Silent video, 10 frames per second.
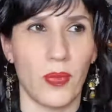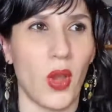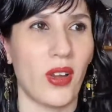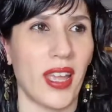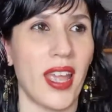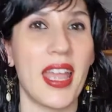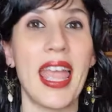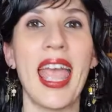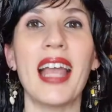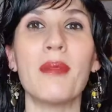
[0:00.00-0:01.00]
Okay,
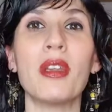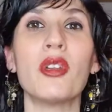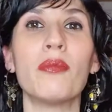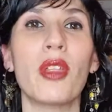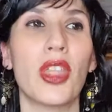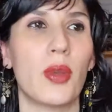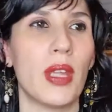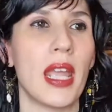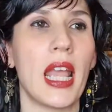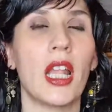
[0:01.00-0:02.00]
element number
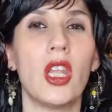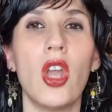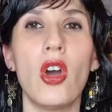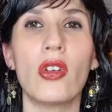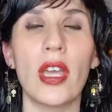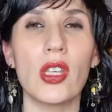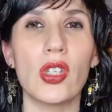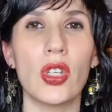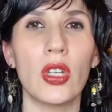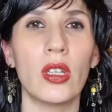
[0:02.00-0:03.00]
3,
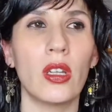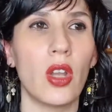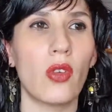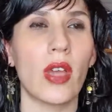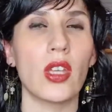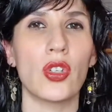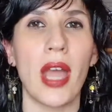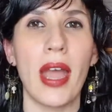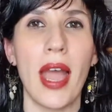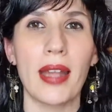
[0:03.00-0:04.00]
location
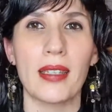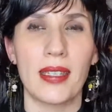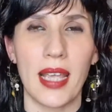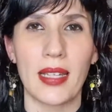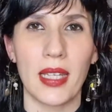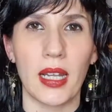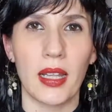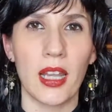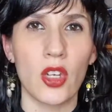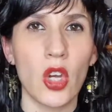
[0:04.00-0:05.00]
and setting.
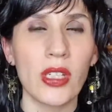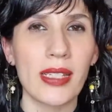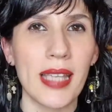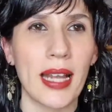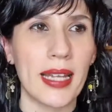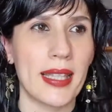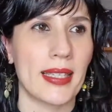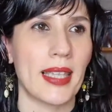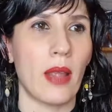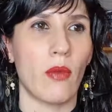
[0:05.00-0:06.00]
They're not exactly the
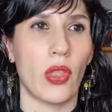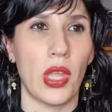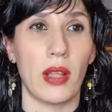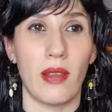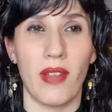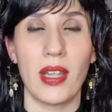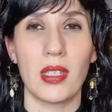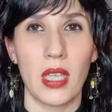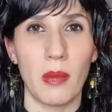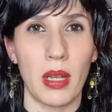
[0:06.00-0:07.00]
same thing. They're very
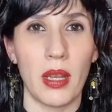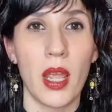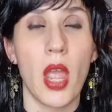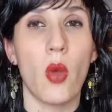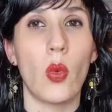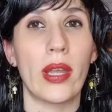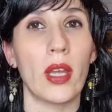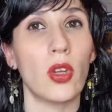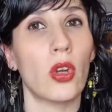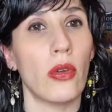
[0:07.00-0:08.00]
similar. We
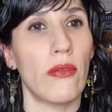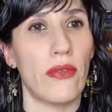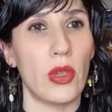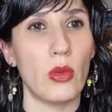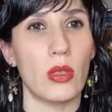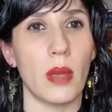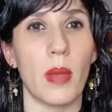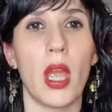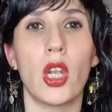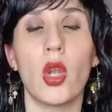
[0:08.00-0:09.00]
cannot confuse them.
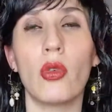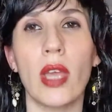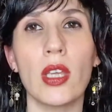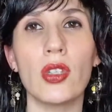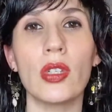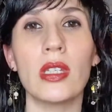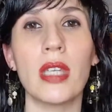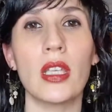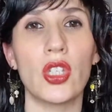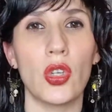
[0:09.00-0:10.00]
Location is
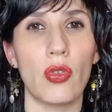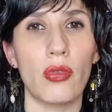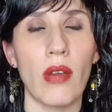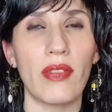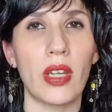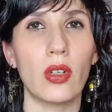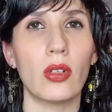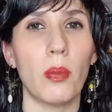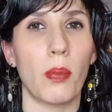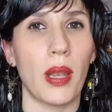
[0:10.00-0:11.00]
the
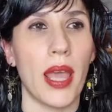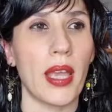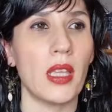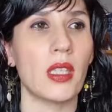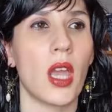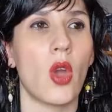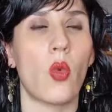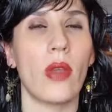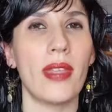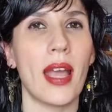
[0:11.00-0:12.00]
geographical place
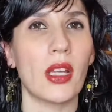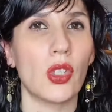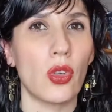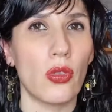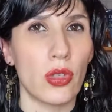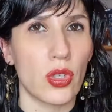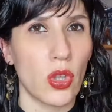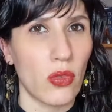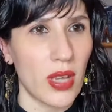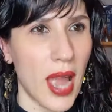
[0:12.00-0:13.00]
where the action or the
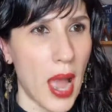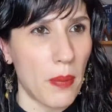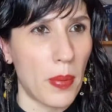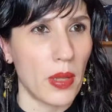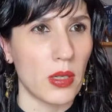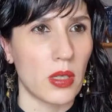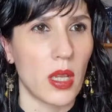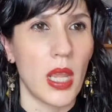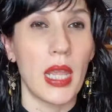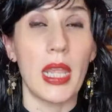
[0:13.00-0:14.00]
story happens.
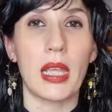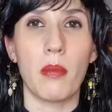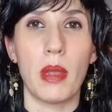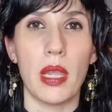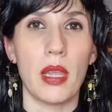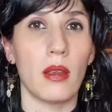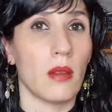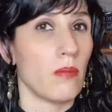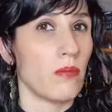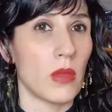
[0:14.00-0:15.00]
It can be
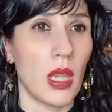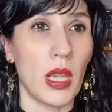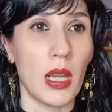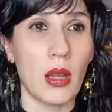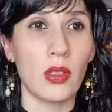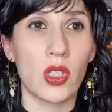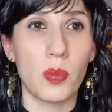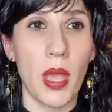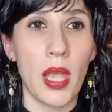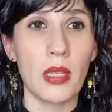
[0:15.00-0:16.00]
in outer
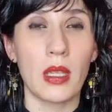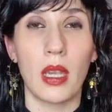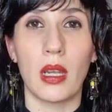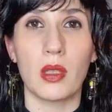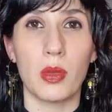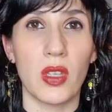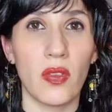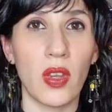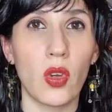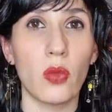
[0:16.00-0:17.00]
space, in a
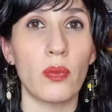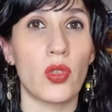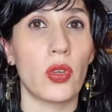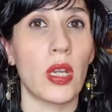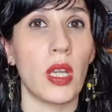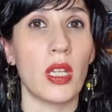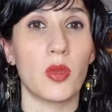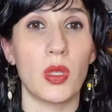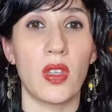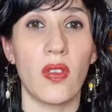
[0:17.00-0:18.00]
specific country, in a
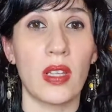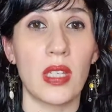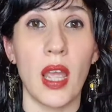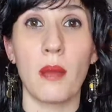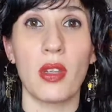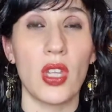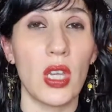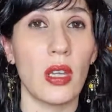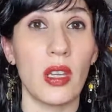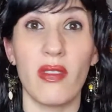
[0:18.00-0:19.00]
specific time, a
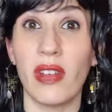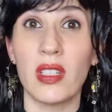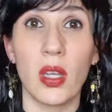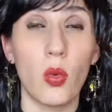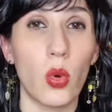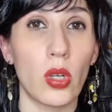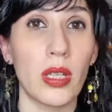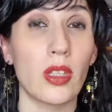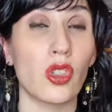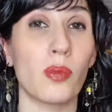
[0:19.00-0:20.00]
year, in an invented world.
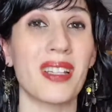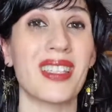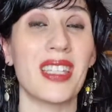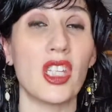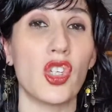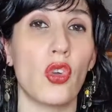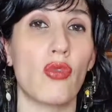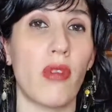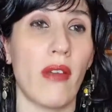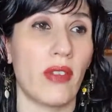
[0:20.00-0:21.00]
It doesn't matter. It's a
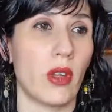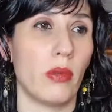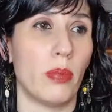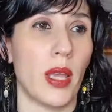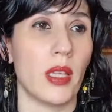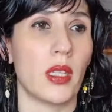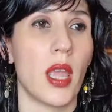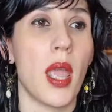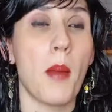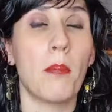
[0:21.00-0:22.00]
geographical place.
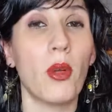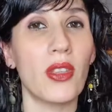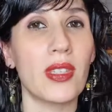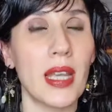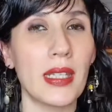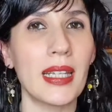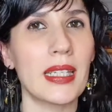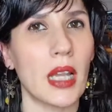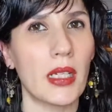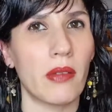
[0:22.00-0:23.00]
But the setting
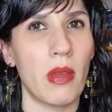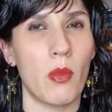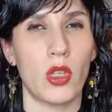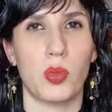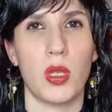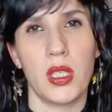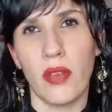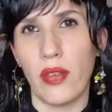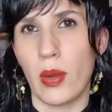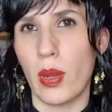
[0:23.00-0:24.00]
is a little bit more
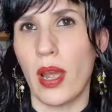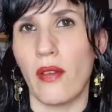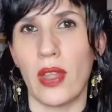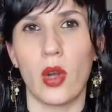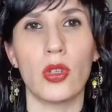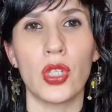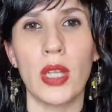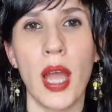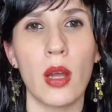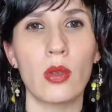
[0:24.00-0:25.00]
specific. We have the haunted
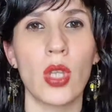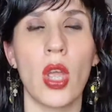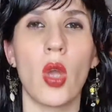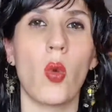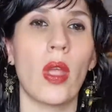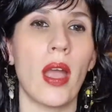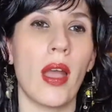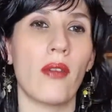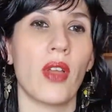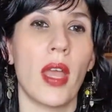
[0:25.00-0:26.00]
house, we
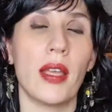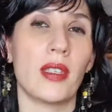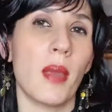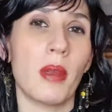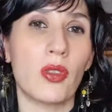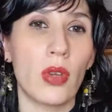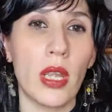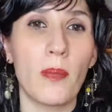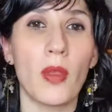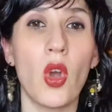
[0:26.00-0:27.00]
have a
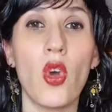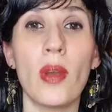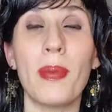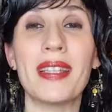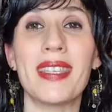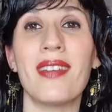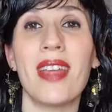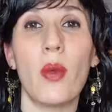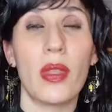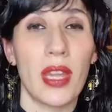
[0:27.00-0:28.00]
cemetery, or a
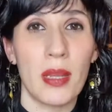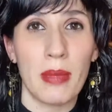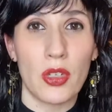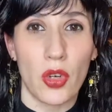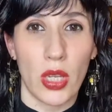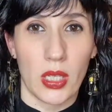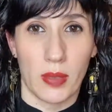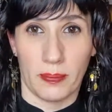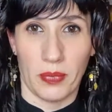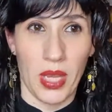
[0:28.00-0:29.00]
pizzeria with
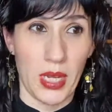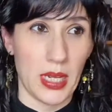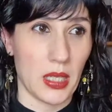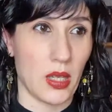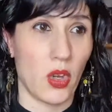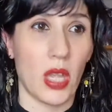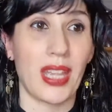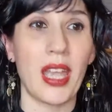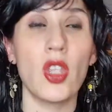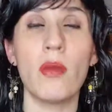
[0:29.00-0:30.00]
animatronics in it. Okay,
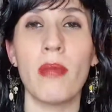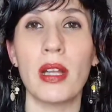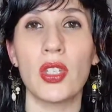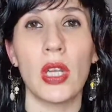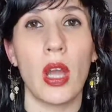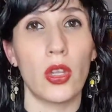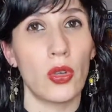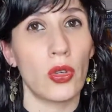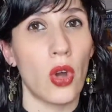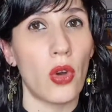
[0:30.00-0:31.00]
can you imagine our
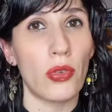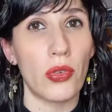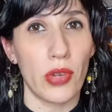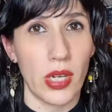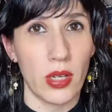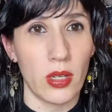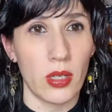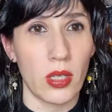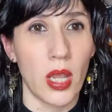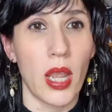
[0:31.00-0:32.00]
young horror
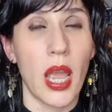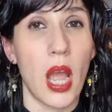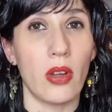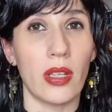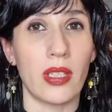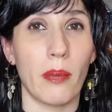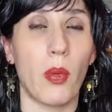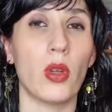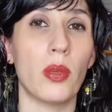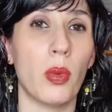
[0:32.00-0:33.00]
readers, how
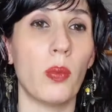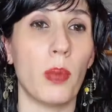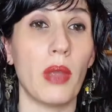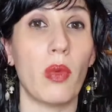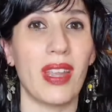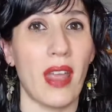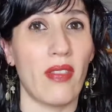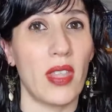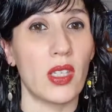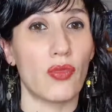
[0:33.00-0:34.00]
disappointed would be we
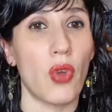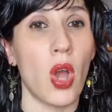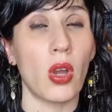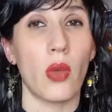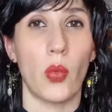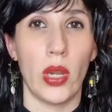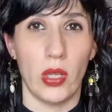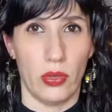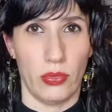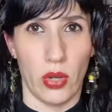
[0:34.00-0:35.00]
get this wrong? And we
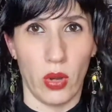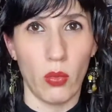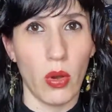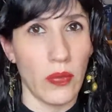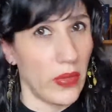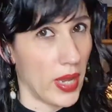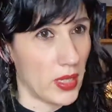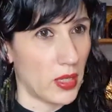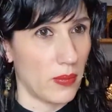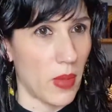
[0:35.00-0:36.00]
do not want
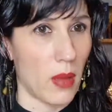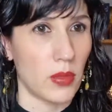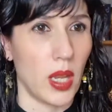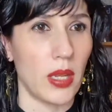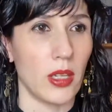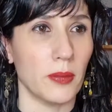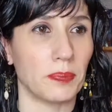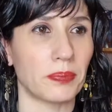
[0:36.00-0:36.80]
that, I'm telling you.